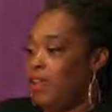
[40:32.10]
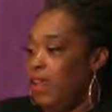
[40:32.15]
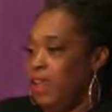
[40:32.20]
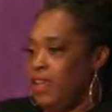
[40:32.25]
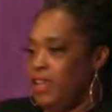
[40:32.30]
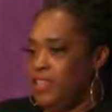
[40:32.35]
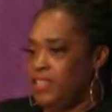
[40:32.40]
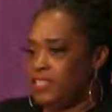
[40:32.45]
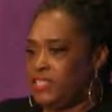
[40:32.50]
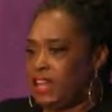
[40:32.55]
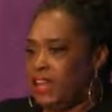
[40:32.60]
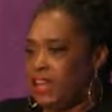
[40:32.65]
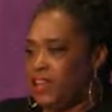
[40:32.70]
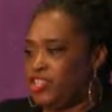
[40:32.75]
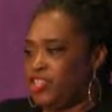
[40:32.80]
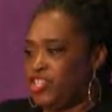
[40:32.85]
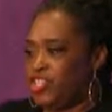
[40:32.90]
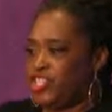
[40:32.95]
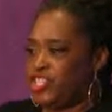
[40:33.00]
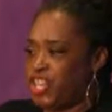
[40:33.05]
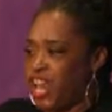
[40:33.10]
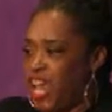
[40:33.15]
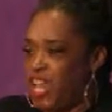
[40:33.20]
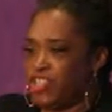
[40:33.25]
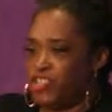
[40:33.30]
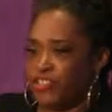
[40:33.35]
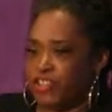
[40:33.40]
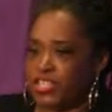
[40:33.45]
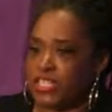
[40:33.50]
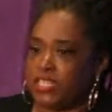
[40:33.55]
And he said, she's
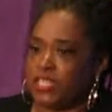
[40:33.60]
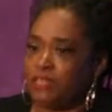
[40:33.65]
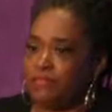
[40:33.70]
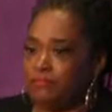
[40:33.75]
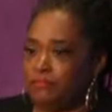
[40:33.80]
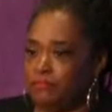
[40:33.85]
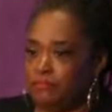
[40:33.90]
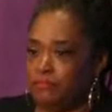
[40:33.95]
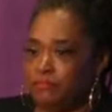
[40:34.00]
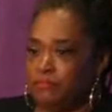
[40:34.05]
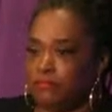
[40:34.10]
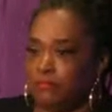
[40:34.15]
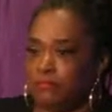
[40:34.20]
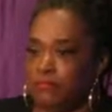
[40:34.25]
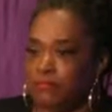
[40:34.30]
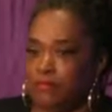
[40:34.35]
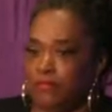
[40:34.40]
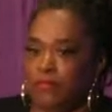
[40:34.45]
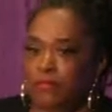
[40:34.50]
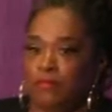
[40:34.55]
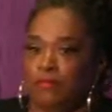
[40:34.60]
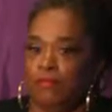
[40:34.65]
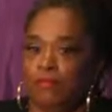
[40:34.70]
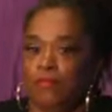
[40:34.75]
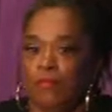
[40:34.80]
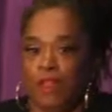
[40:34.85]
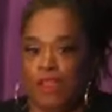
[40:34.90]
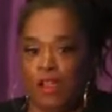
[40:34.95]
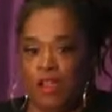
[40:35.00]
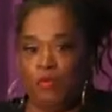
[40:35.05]
dangerous,
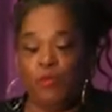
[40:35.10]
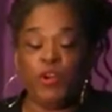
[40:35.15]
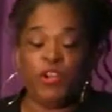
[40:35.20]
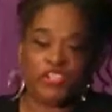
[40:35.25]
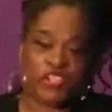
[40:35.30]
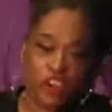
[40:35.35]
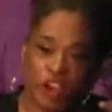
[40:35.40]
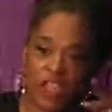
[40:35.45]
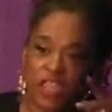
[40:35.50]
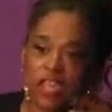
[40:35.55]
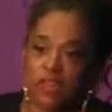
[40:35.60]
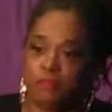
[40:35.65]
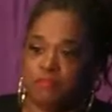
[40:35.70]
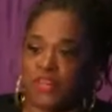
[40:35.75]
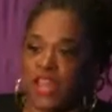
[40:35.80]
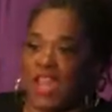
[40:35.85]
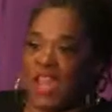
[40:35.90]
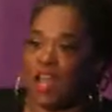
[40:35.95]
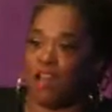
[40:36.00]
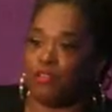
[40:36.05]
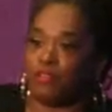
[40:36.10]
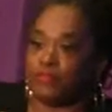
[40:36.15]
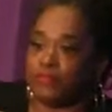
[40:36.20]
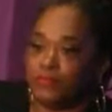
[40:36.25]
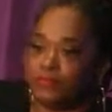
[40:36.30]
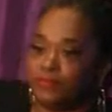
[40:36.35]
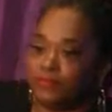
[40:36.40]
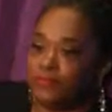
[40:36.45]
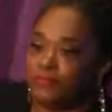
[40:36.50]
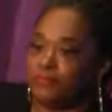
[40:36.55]
and we're tracking them down,
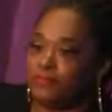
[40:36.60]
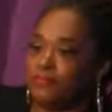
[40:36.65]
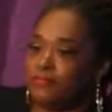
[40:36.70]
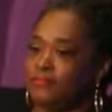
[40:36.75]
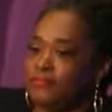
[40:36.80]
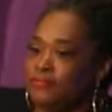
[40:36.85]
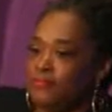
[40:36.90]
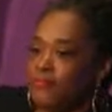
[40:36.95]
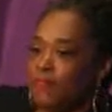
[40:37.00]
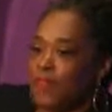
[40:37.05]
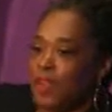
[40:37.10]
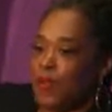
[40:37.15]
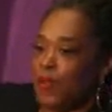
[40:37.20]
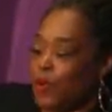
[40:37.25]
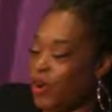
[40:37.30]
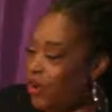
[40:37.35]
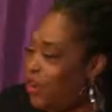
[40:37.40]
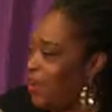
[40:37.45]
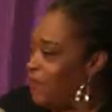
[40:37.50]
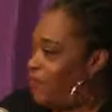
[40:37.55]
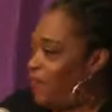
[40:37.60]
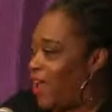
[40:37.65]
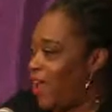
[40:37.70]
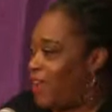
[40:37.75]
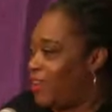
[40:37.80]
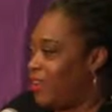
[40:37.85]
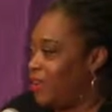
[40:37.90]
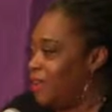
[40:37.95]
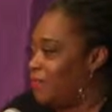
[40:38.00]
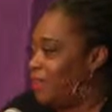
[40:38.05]
and we're gonna
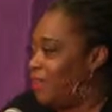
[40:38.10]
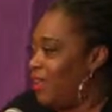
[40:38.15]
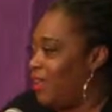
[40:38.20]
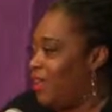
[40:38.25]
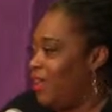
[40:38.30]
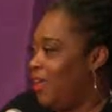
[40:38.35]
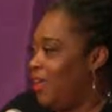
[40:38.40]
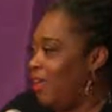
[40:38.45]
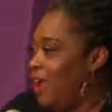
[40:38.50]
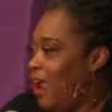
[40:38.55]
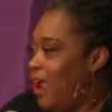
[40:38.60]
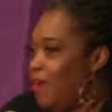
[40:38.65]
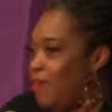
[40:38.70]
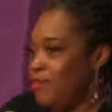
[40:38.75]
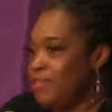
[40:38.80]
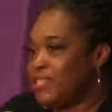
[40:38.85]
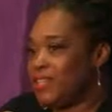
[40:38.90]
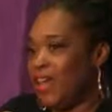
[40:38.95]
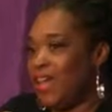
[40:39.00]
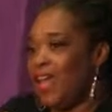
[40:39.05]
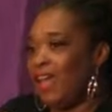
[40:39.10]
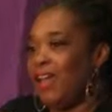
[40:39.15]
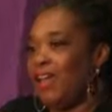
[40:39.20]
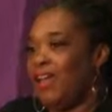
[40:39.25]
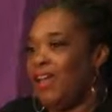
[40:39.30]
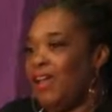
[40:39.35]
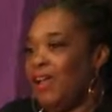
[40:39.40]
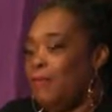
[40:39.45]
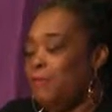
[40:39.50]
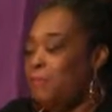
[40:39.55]
find them. I was like,
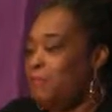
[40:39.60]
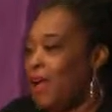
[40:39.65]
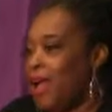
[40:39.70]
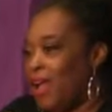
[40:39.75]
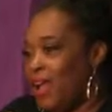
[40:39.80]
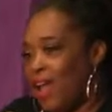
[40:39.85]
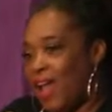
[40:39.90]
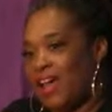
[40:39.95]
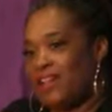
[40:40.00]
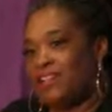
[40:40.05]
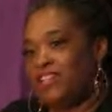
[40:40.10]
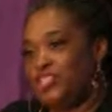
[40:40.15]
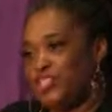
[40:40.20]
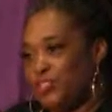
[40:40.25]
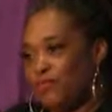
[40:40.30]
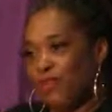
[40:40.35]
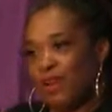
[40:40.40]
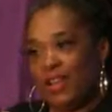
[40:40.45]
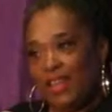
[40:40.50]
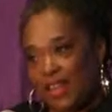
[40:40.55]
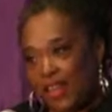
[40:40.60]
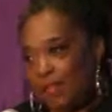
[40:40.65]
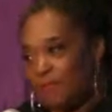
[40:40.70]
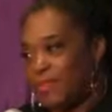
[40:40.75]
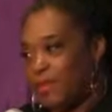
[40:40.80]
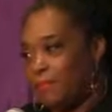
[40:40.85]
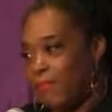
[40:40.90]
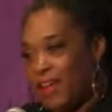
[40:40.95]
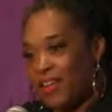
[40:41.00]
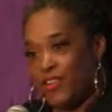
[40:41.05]
my God, did you really come
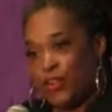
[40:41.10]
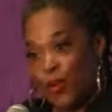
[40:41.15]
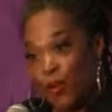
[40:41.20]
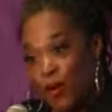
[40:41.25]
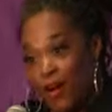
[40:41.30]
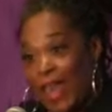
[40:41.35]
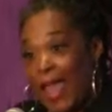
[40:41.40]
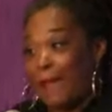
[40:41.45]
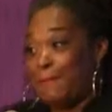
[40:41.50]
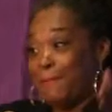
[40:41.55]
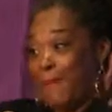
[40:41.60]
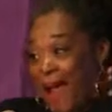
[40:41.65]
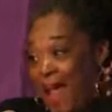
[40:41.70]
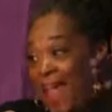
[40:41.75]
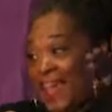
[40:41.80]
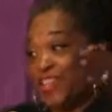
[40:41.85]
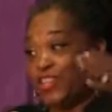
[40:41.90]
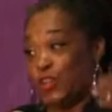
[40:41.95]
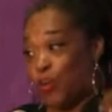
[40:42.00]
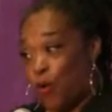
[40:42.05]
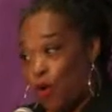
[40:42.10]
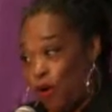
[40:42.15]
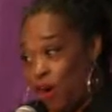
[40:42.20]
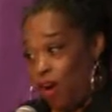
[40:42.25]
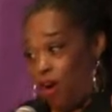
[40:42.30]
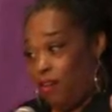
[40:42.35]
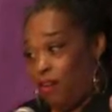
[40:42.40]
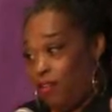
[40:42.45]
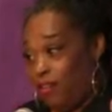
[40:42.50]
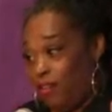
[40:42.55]
to my door? Like my
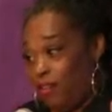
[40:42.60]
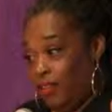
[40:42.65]
door?